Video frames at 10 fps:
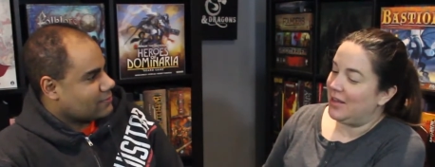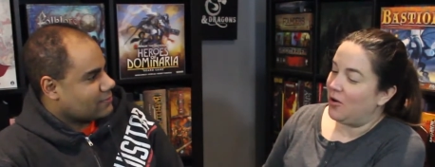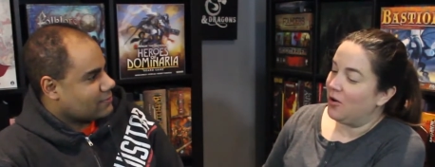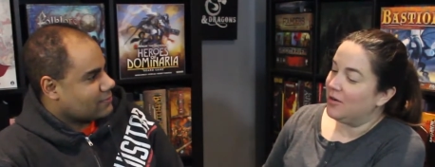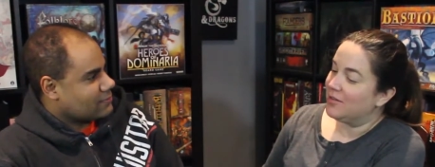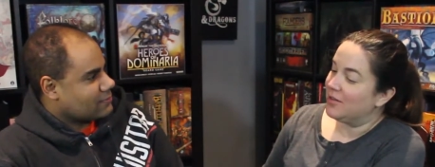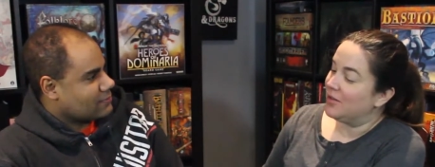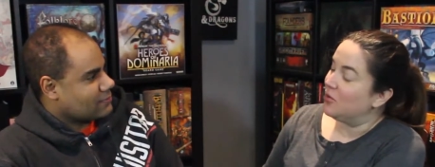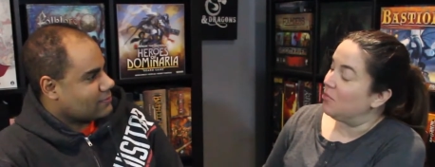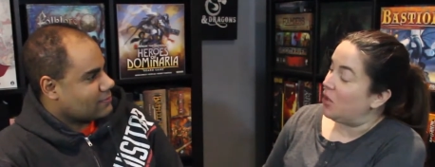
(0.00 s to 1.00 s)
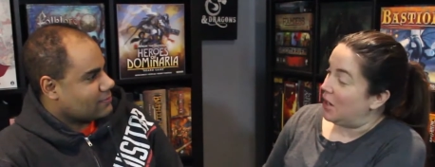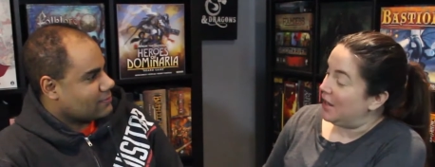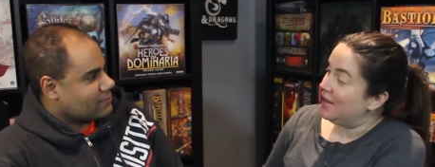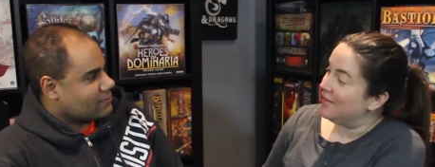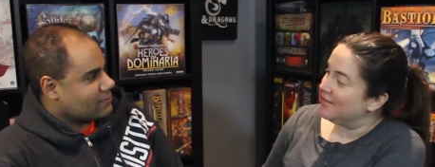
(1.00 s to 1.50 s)
Speaker 1: the art is a little
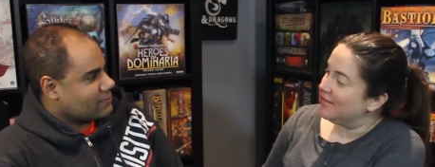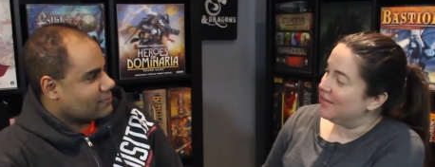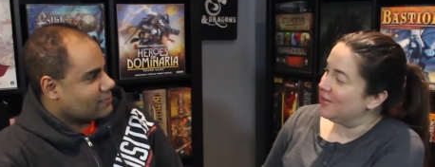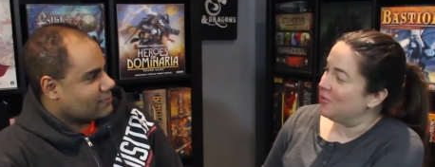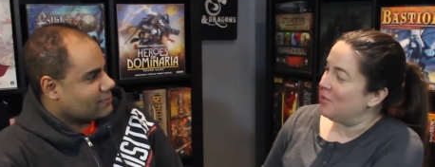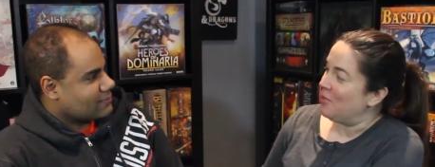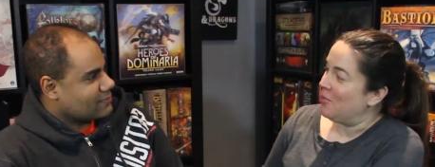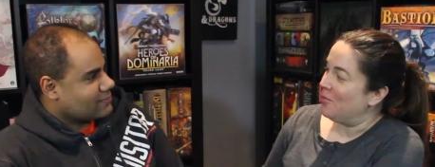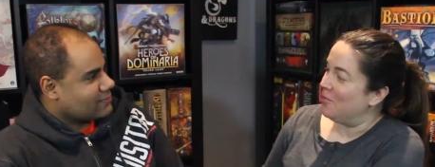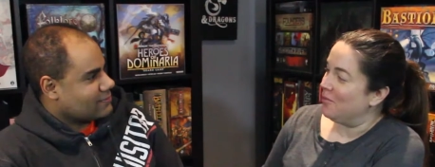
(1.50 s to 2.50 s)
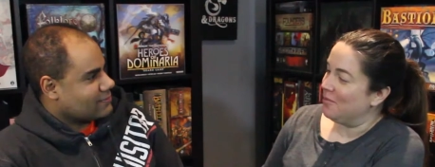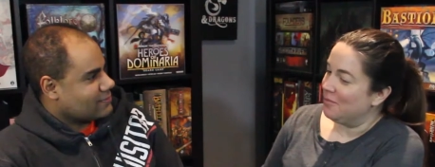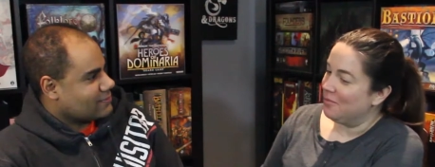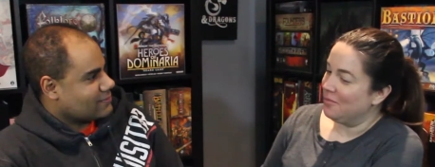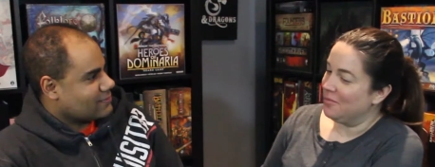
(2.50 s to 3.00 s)
bloody, a little bit
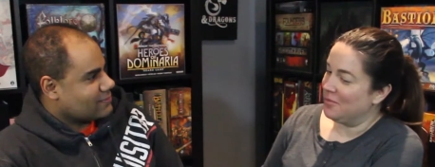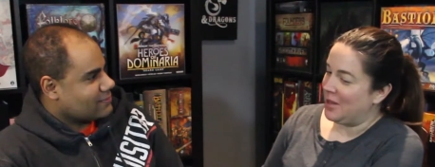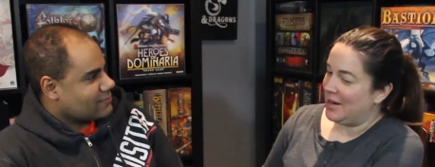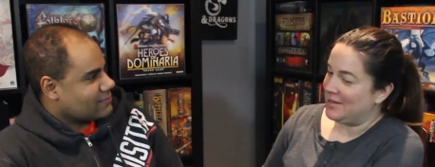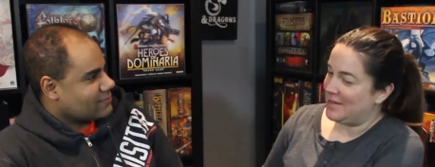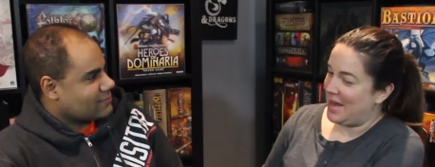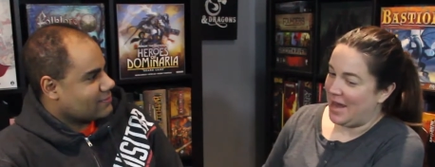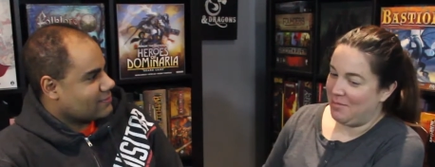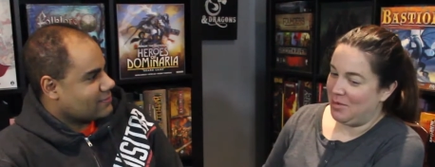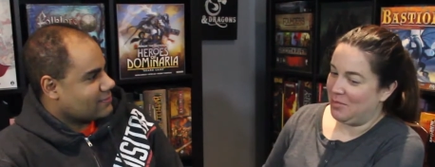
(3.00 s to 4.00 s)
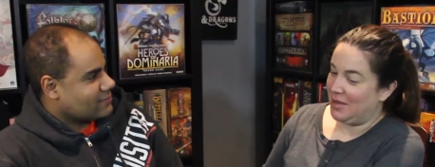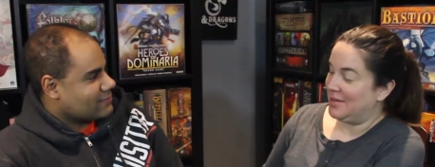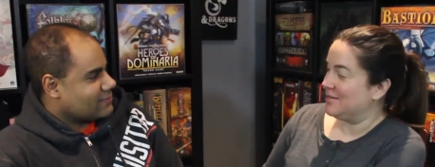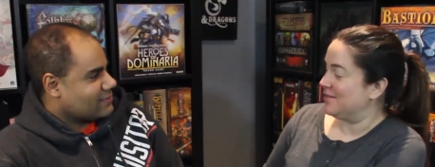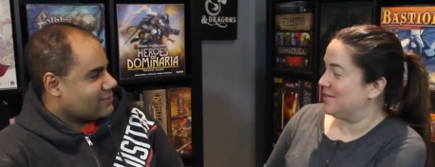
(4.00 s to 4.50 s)
not as happy
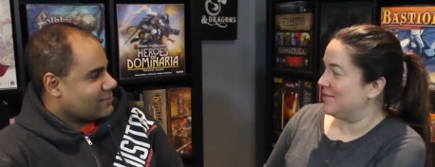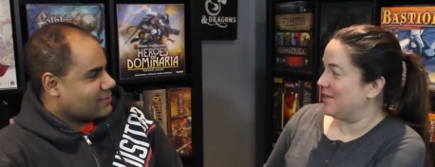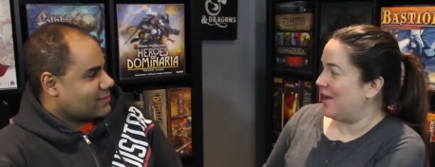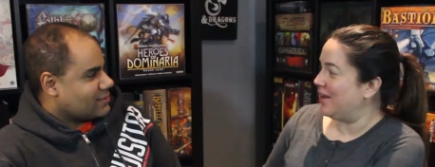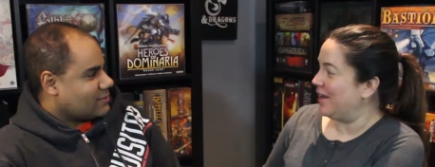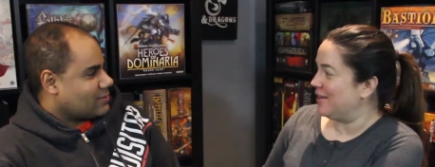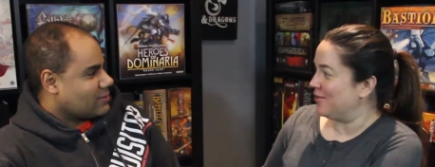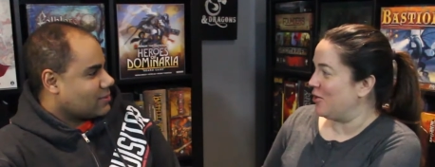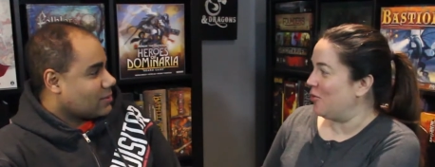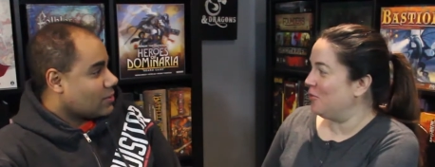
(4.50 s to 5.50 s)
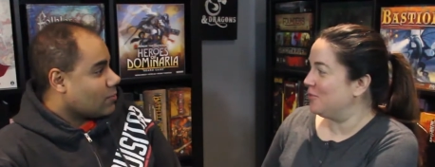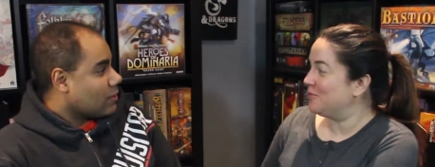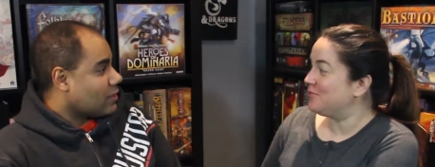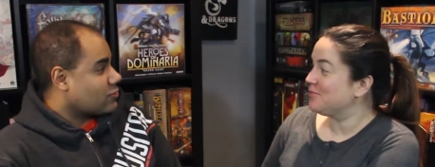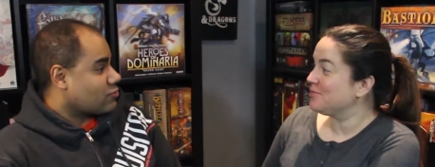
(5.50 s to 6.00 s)
place as I like to go.
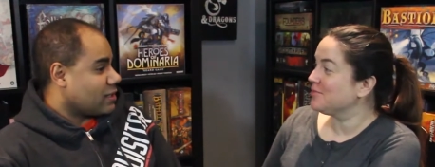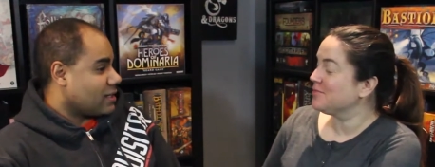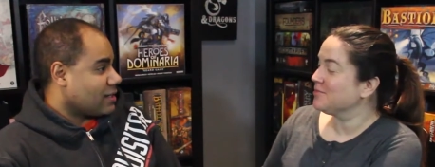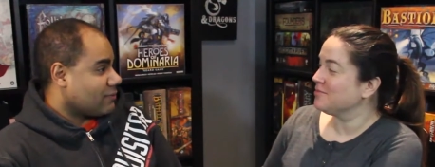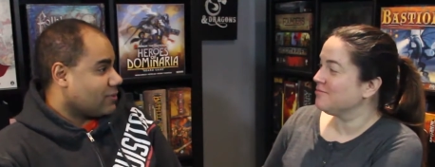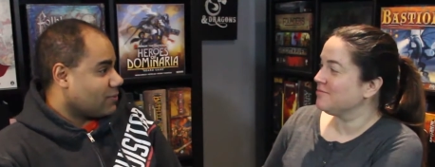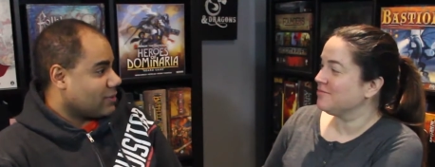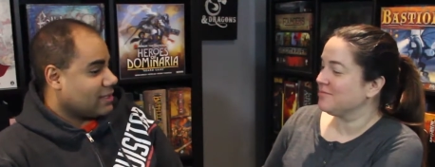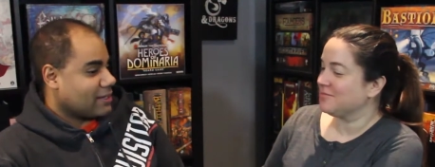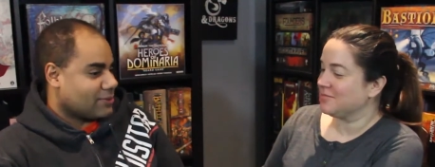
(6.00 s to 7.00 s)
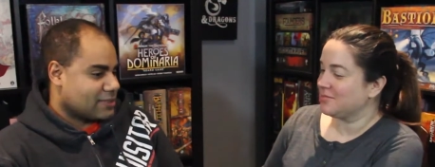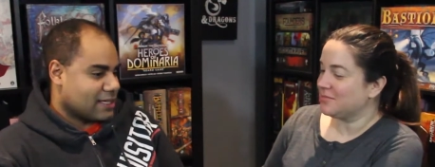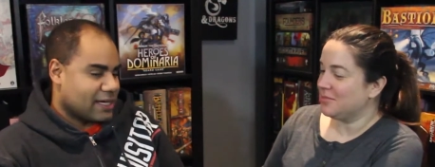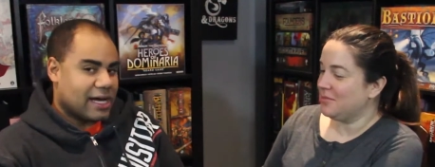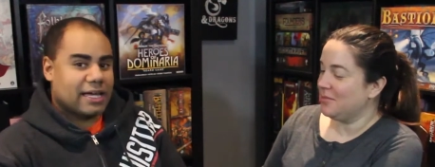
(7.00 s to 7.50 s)
Speaker 2: Well, straight off, the one thing I'll
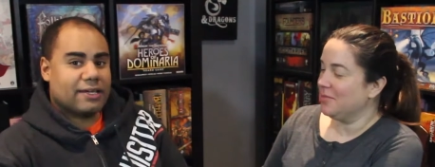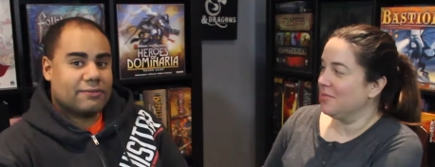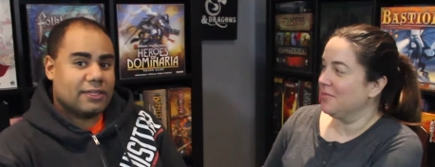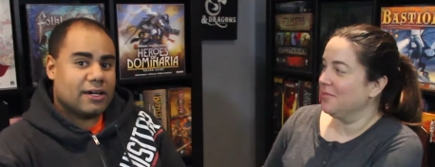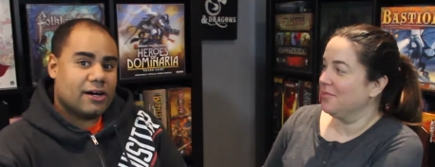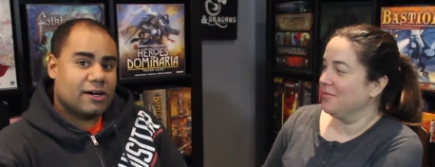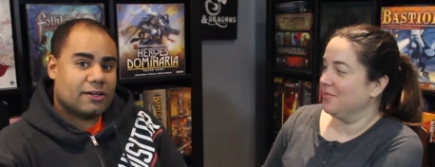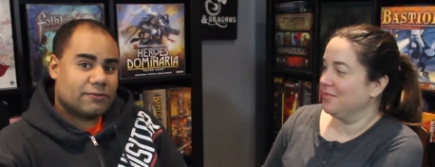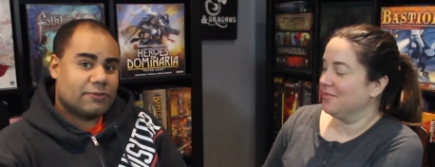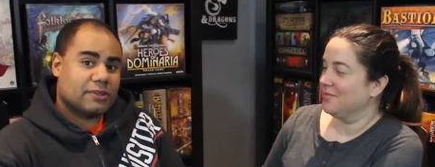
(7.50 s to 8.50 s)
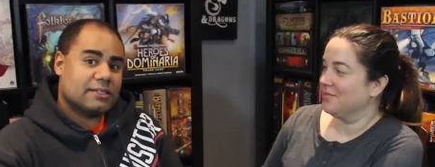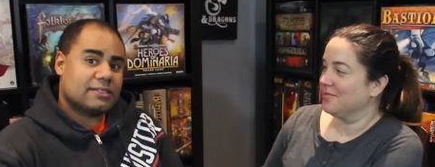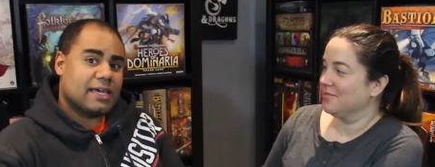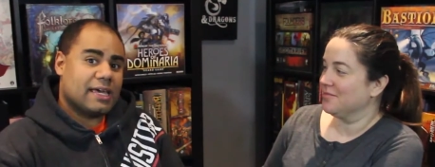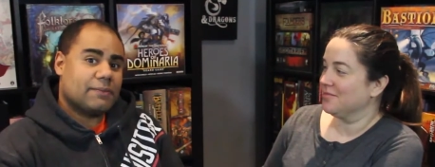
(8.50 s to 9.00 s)
say I give the art for this
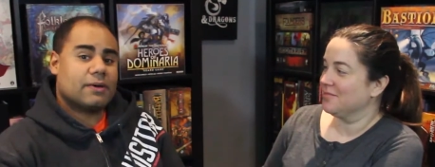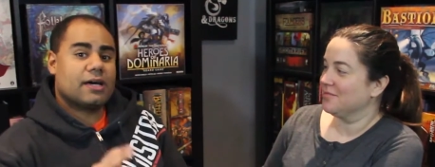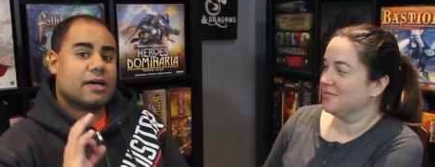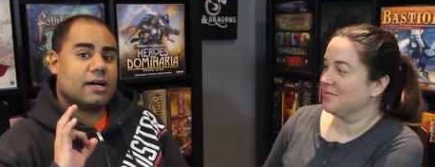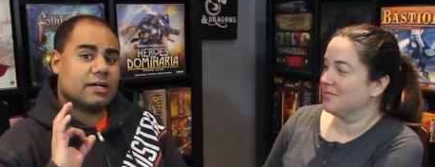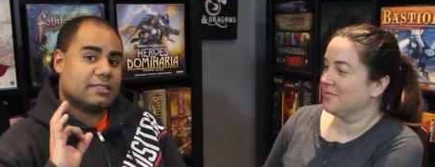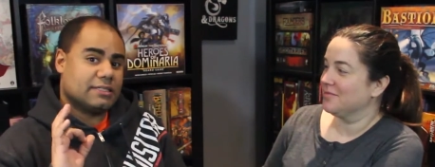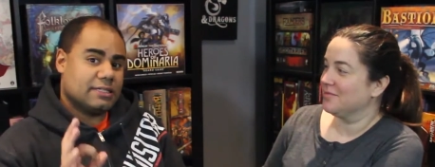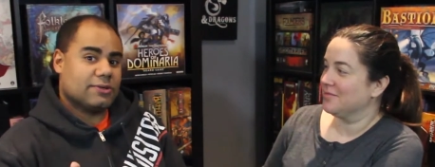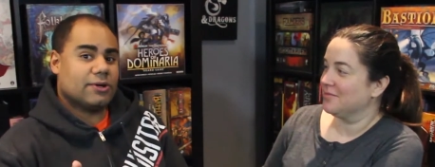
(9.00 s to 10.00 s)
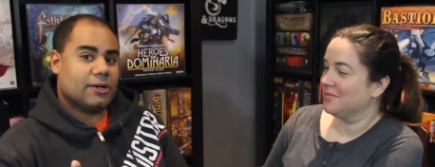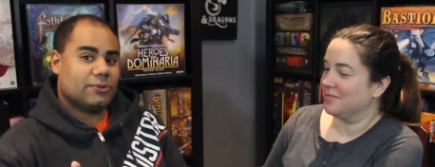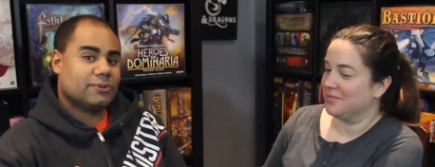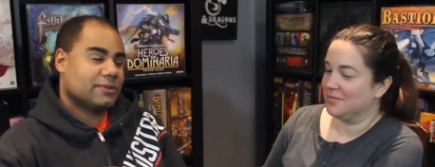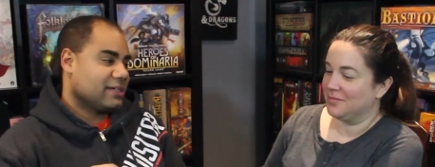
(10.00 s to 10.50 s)
game a zero.
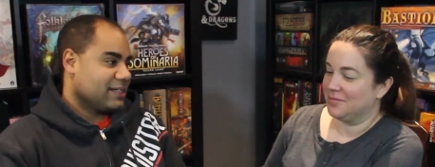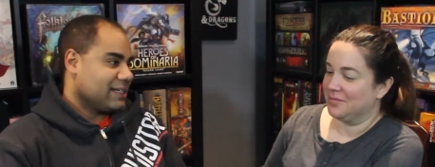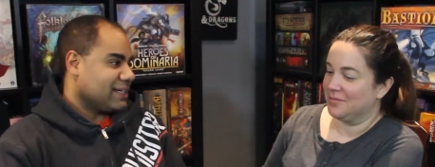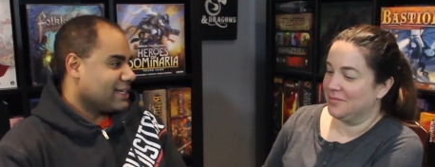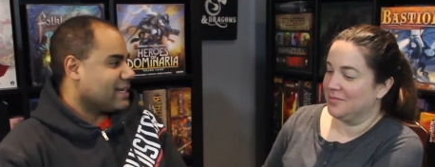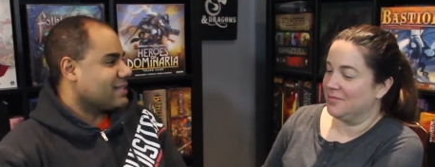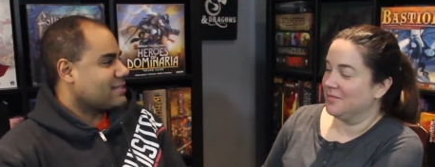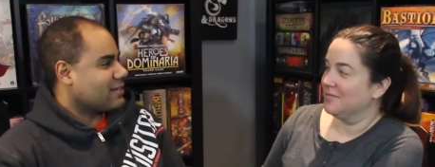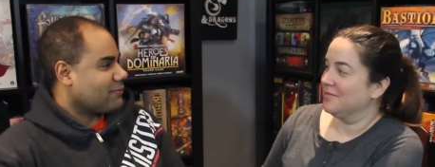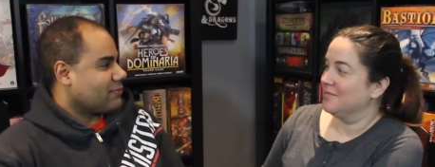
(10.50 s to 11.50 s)
It gets a